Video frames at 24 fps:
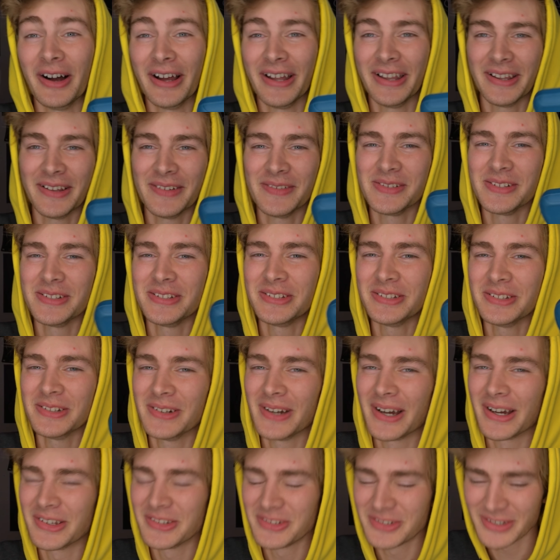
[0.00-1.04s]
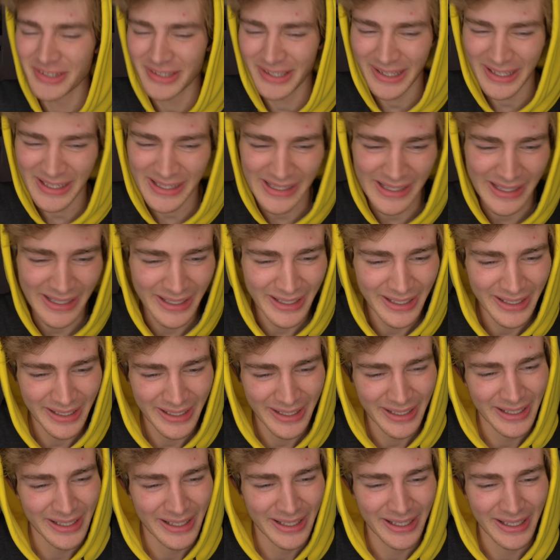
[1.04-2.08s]
Oh, I love you too. How's your day?
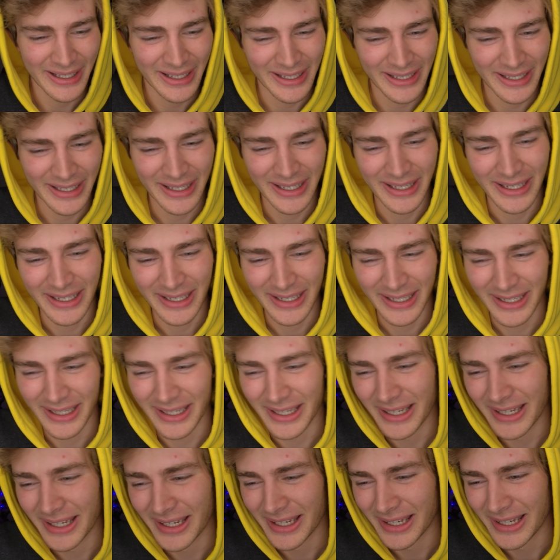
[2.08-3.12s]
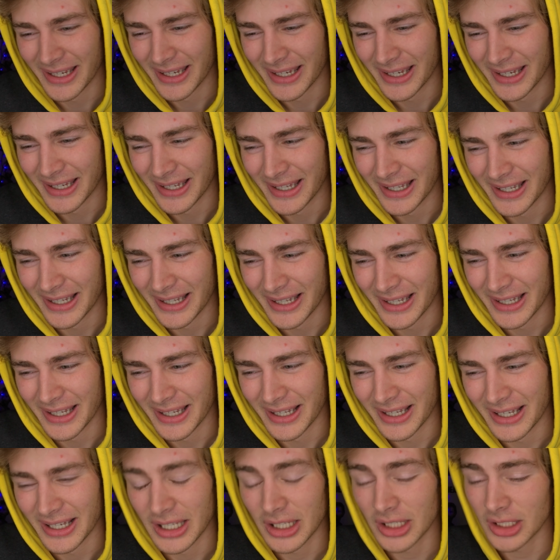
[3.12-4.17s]
Oh, good. How about
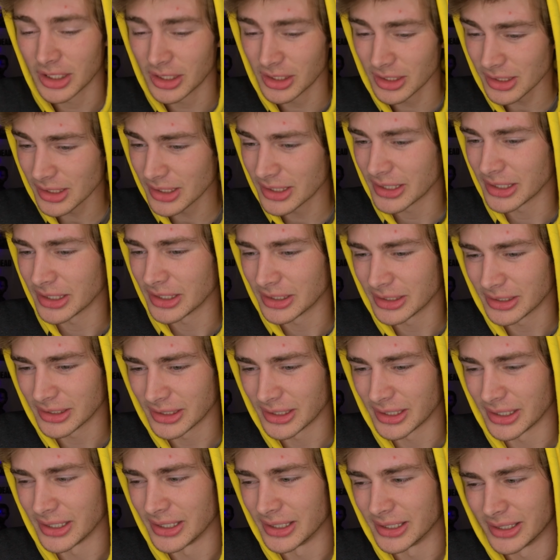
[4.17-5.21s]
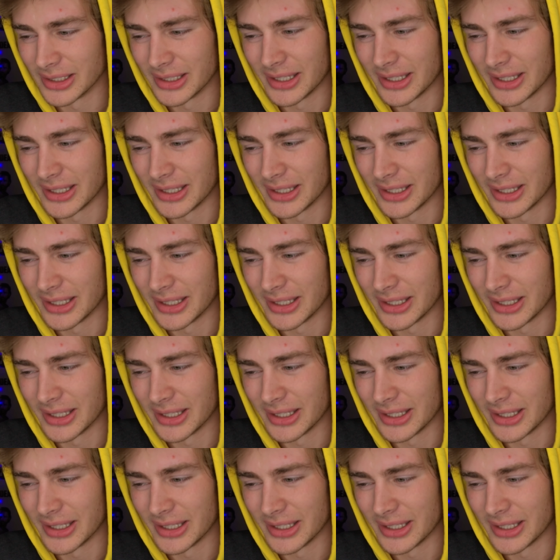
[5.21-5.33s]
you? Good, good.